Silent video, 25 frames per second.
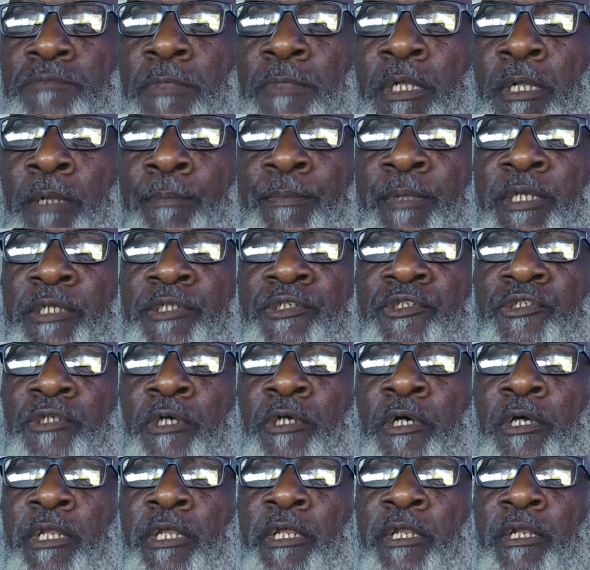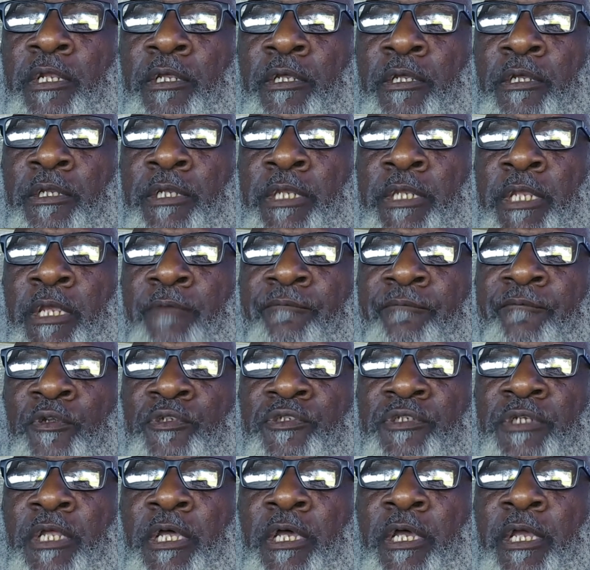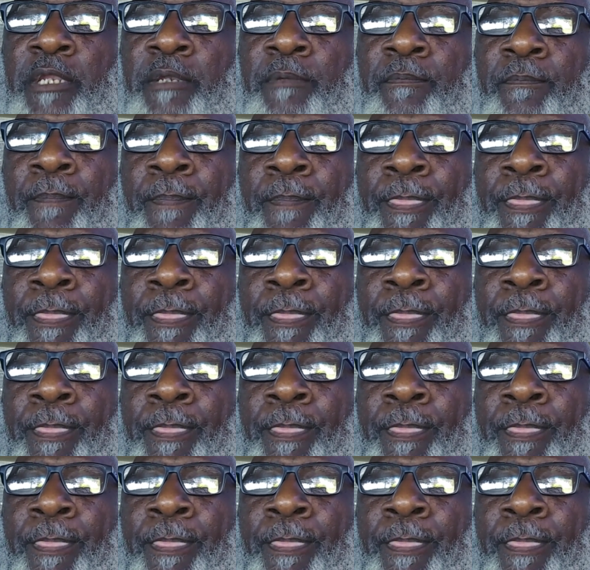I better start at, verse 9.